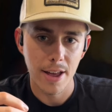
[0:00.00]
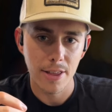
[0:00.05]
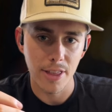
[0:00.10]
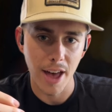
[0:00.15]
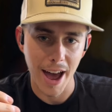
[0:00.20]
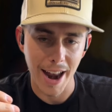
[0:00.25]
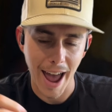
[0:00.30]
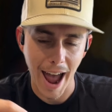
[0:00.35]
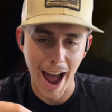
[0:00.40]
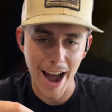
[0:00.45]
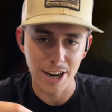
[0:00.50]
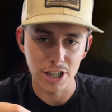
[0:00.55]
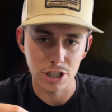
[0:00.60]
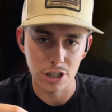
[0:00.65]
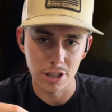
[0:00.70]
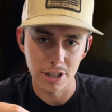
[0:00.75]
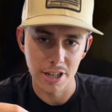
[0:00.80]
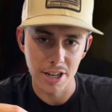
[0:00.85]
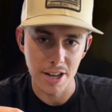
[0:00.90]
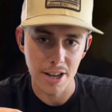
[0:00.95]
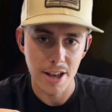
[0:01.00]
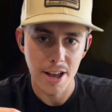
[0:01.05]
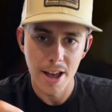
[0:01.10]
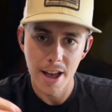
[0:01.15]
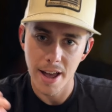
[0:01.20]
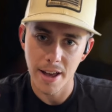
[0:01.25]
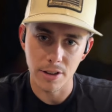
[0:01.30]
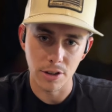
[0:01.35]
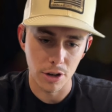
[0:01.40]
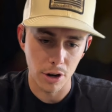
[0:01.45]
actually,
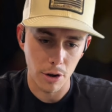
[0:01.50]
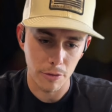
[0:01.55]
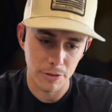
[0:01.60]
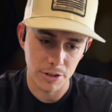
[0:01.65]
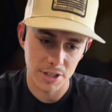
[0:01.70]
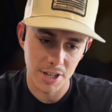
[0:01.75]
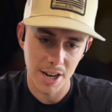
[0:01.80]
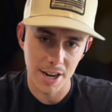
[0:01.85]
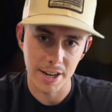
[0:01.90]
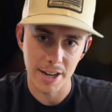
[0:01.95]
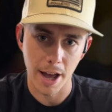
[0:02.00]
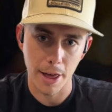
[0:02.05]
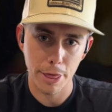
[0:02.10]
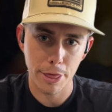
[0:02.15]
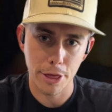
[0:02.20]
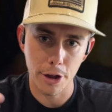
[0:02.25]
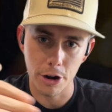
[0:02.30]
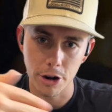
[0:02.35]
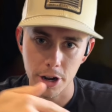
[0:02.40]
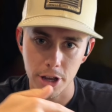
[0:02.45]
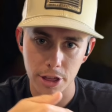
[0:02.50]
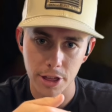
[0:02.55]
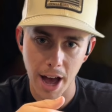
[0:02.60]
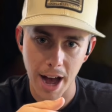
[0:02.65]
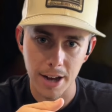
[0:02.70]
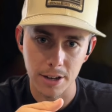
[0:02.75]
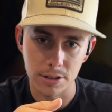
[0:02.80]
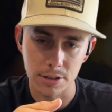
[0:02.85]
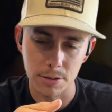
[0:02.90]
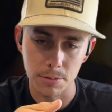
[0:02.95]
if it's hitting at
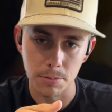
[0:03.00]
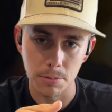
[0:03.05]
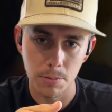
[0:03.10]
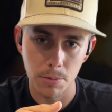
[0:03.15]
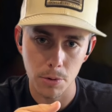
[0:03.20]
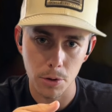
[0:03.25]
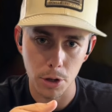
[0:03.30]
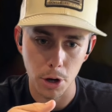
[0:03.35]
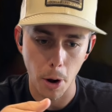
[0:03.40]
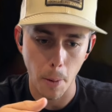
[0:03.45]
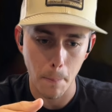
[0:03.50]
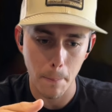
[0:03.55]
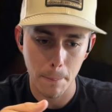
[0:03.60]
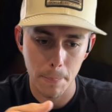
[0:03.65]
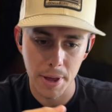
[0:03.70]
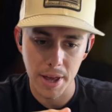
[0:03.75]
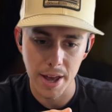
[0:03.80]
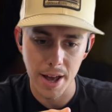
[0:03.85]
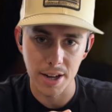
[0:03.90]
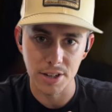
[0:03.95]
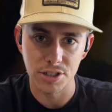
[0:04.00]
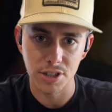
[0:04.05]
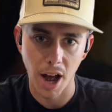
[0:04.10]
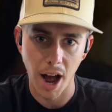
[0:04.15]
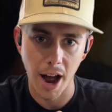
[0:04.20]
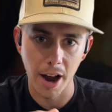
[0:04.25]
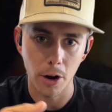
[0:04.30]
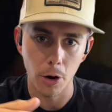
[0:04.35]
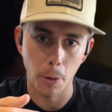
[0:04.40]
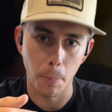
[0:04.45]
30,000
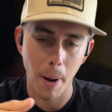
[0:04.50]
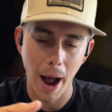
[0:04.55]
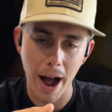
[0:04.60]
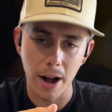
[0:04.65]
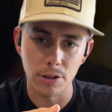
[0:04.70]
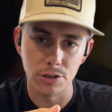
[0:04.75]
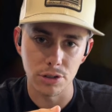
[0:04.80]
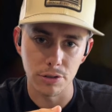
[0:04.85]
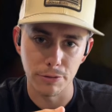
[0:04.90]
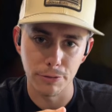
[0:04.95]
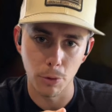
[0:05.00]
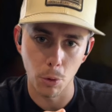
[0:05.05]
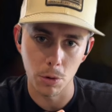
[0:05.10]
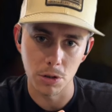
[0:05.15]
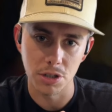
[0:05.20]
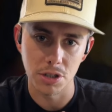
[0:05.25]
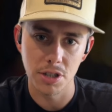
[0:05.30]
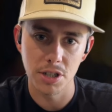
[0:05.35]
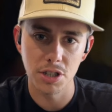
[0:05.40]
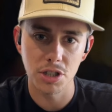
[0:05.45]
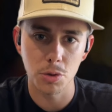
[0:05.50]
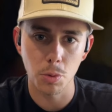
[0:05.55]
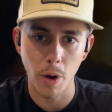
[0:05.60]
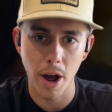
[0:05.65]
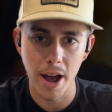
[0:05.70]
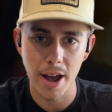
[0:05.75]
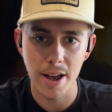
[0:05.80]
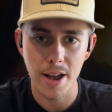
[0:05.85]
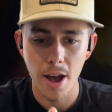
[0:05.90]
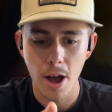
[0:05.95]
psi or pounds of force this
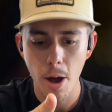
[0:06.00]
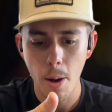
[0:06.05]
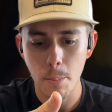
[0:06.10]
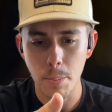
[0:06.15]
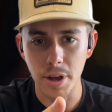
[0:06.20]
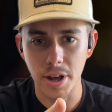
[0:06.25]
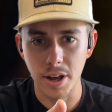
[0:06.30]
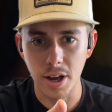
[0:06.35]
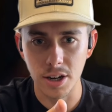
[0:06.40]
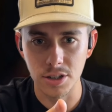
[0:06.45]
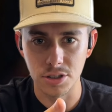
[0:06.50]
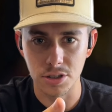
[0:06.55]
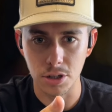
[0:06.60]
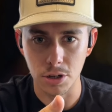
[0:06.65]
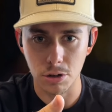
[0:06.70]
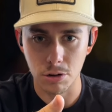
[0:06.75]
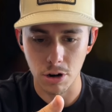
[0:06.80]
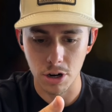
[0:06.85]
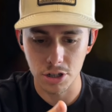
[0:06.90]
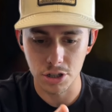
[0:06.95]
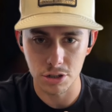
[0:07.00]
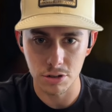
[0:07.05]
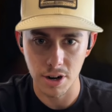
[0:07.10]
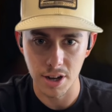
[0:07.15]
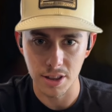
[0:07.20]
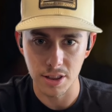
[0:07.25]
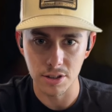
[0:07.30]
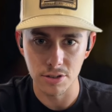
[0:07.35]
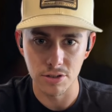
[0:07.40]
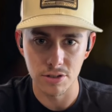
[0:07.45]
way, because the crush
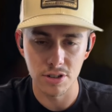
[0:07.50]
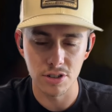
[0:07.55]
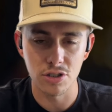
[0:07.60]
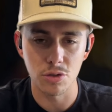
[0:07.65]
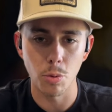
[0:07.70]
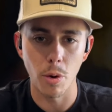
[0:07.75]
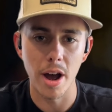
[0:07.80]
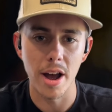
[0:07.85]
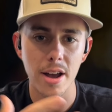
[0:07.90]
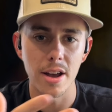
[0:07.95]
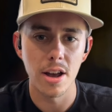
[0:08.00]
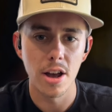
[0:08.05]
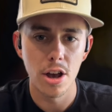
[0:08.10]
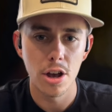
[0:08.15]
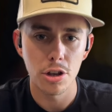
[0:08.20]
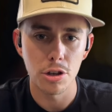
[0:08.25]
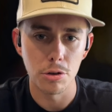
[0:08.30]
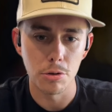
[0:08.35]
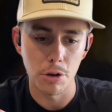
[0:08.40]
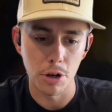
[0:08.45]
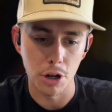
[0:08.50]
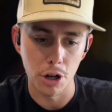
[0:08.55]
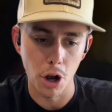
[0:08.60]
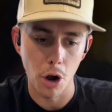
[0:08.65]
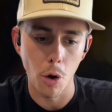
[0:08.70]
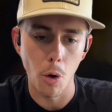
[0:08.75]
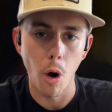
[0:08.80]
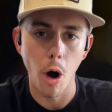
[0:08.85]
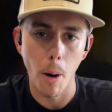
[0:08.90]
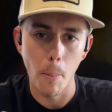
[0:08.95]
strength is this way, you can
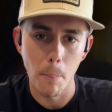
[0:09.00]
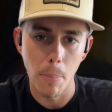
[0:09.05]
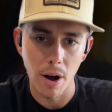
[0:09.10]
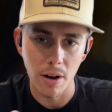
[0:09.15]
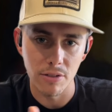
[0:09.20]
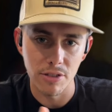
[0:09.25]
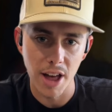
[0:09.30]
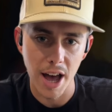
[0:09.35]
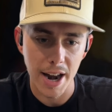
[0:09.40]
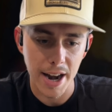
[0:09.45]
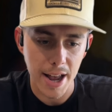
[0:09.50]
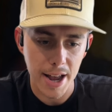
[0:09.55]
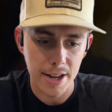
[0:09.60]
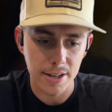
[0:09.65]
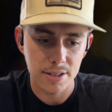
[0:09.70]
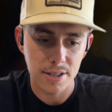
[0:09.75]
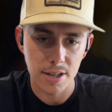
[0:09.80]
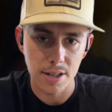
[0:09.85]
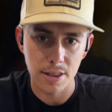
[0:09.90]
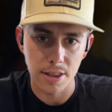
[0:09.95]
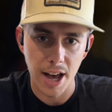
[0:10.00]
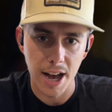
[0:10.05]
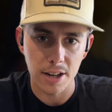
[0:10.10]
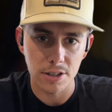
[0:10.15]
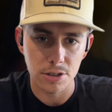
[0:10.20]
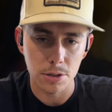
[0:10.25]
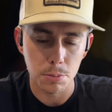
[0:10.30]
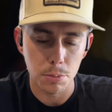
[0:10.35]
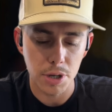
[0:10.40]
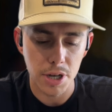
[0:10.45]
go above that
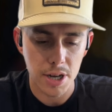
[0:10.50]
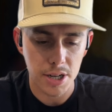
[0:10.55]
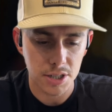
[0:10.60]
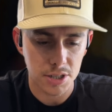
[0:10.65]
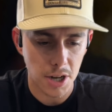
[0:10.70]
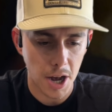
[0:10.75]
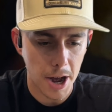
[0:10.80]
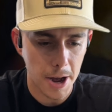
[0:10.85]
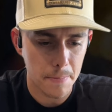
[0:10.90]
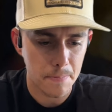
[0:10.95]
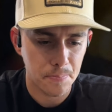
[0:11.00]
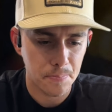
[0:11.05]
18,000 psi.